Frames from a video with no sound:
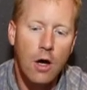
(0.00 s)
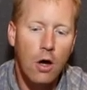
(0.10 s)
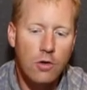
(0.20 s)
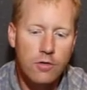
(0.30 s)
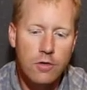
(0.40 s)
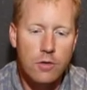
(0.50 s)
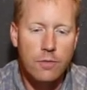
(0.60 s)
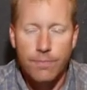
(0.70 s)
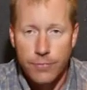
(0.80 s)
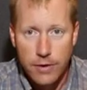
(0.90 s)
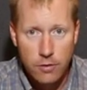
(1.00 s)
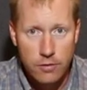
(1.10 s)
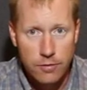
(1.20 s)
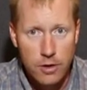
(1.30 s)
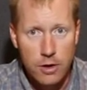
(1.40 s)
Also, use
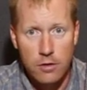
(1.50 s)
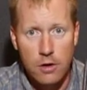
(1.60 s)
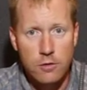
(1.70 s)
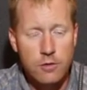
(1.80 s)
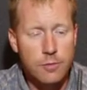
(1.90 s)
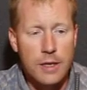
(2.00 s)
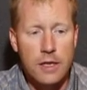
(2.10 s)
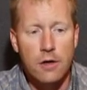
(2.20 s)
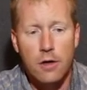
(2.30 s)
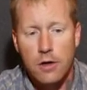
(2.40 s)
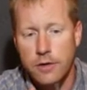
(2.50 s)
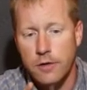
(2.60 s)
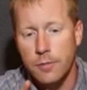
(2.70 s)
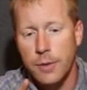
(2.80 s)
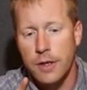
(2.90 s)
a very low speed on
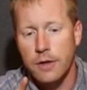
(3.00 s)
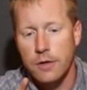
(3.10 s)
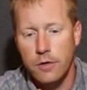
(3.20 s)
this bit.